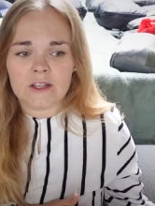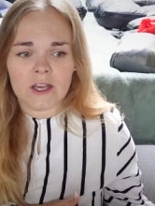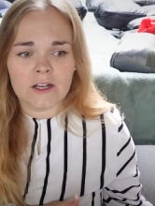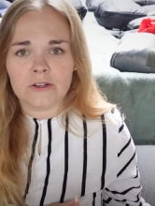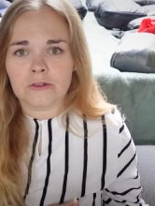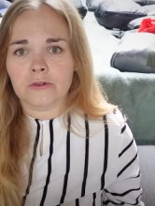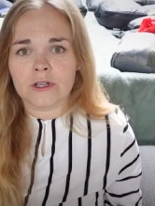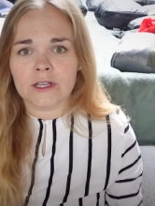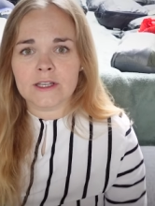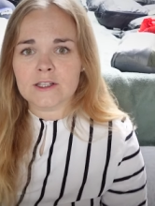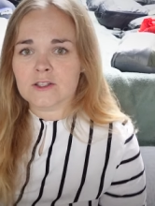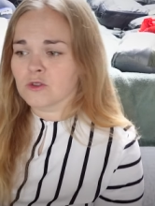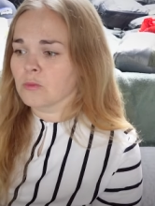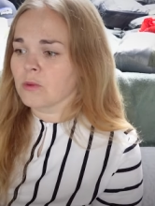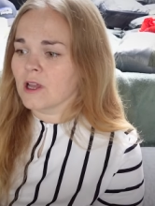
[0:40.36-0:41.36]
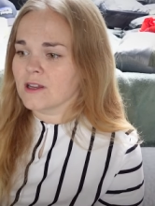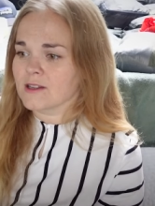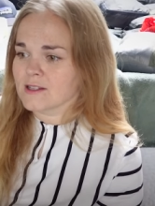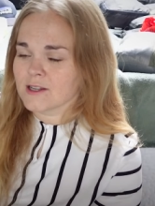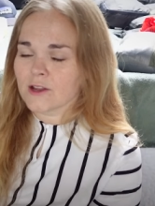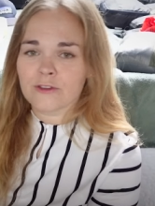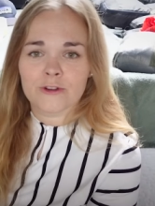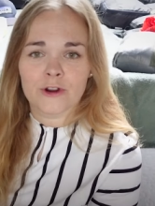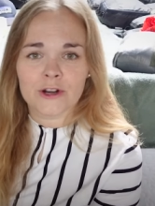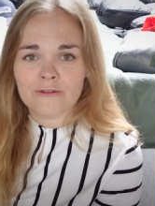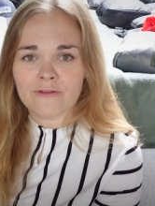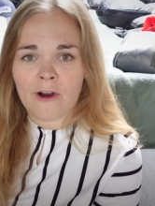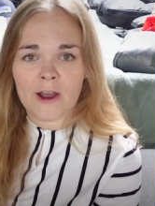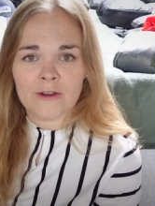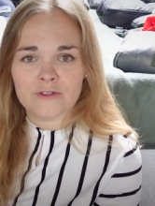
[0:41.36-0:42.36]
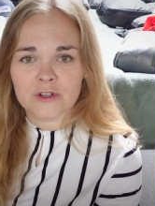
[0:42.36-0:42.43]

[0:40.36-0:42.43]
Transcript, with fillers: ten degrees to plus thirty-five